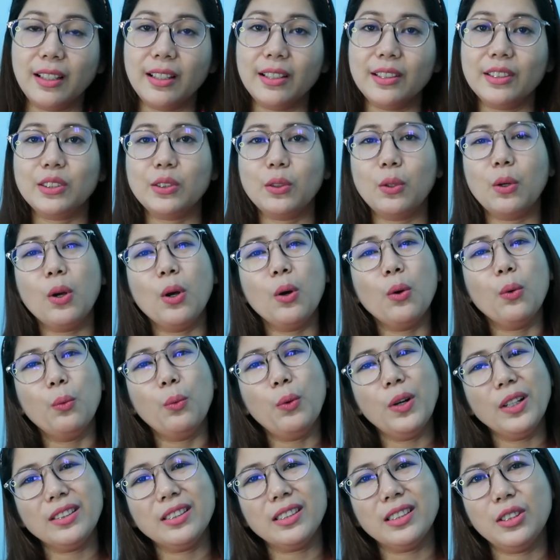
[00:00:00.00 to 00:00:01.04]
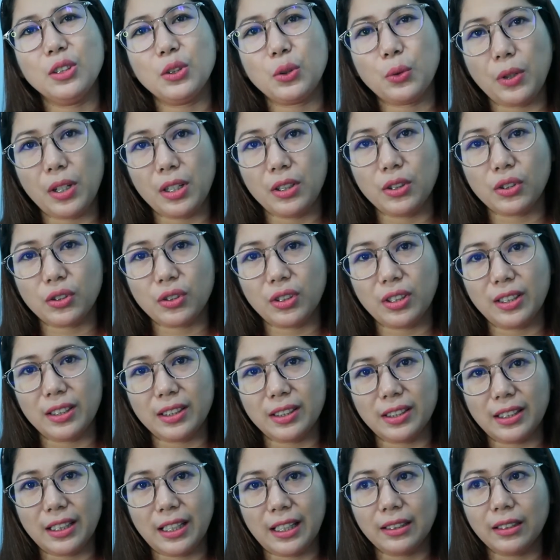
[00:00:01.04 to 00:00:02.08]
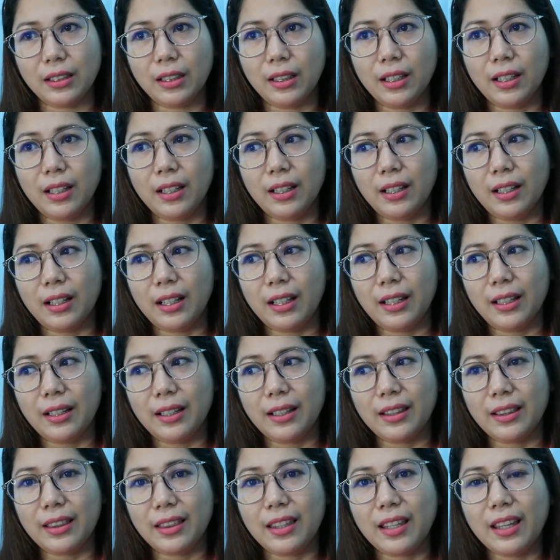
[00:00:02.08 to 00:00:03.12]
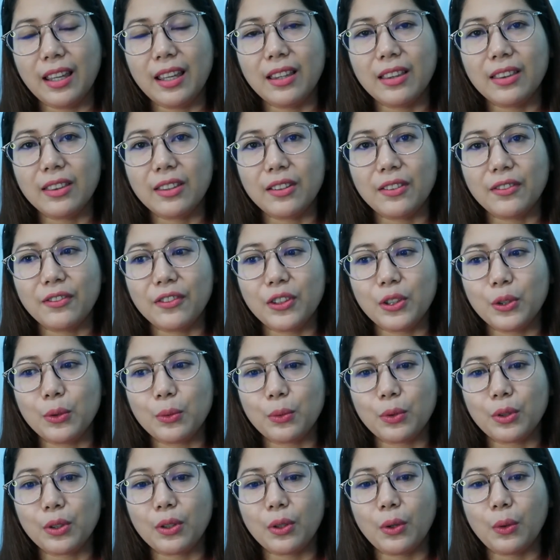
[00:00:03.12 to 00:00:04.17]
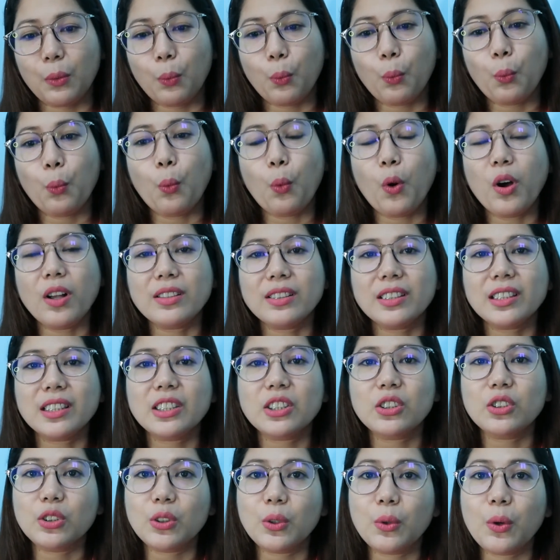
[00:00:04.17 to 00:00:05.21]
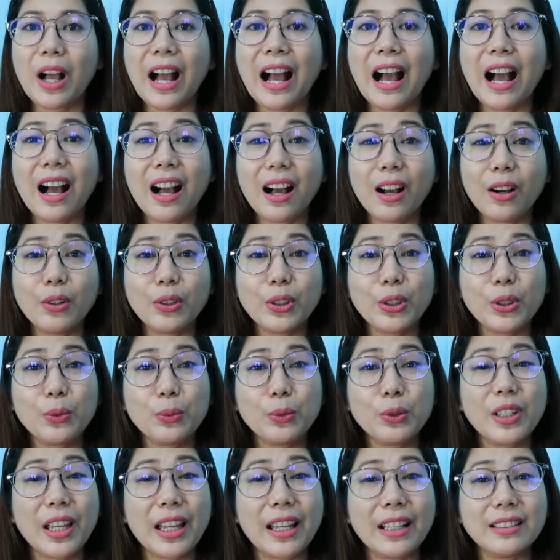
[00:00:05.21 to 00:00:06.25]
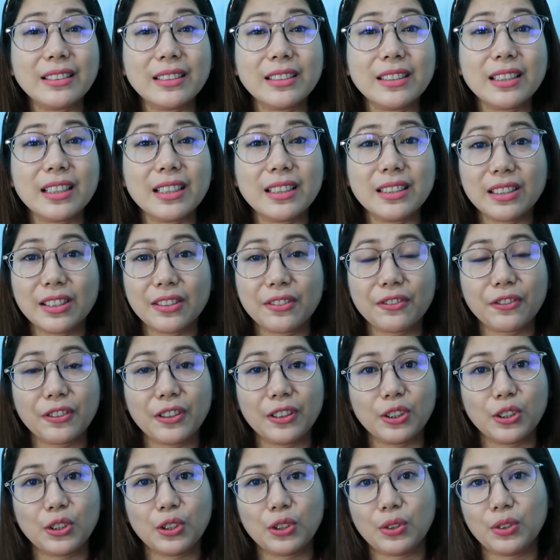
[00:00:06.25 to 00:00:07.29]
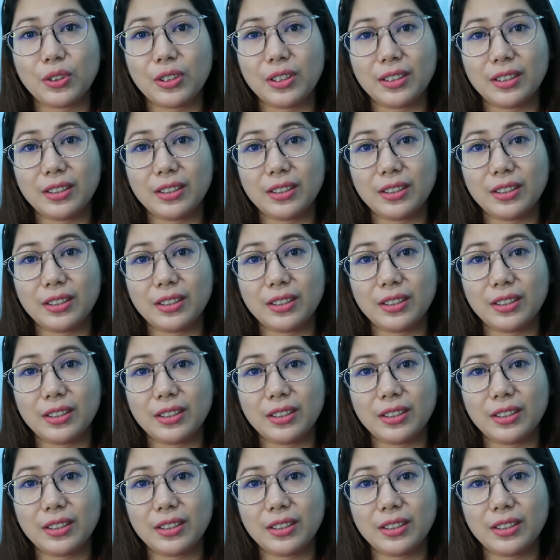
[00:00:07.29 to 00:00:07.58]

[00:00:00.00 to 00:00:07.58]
So what situation is that? The interviewer wants to know how you would handle indifferent student.